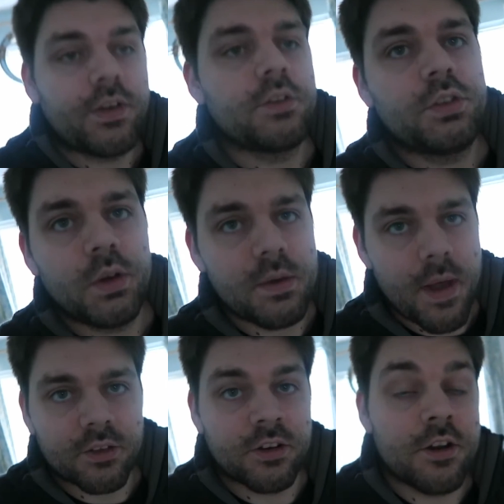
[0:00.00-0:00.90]
found 2
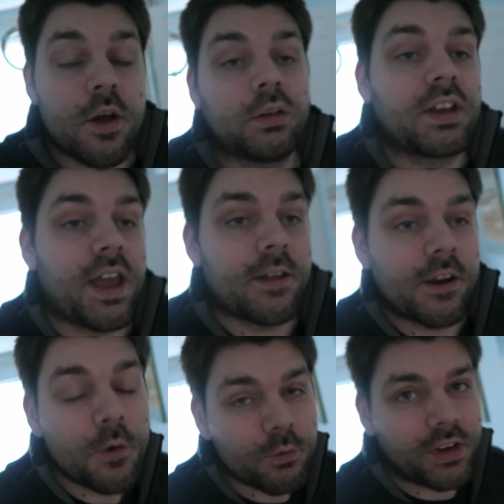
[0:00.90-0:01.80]
emails in an old account
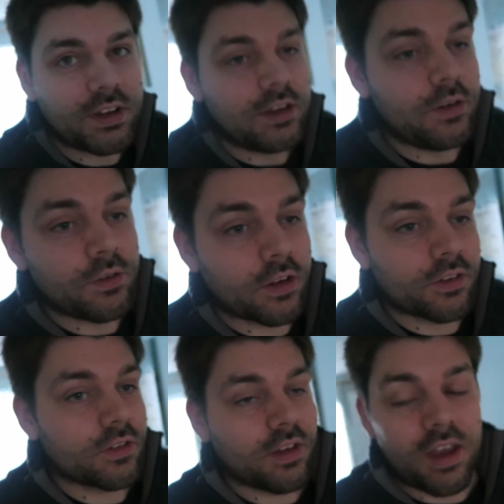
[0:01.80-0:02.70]
I don't really use
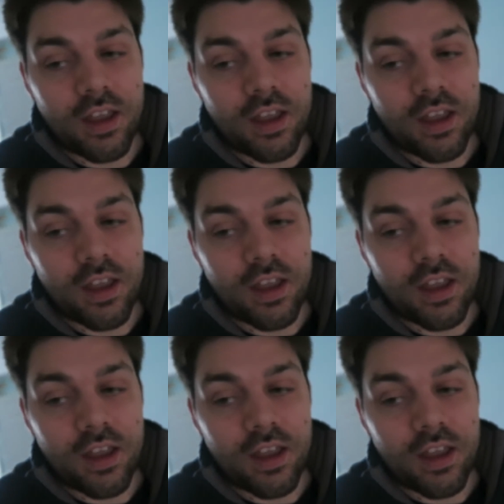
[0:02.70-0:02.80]
because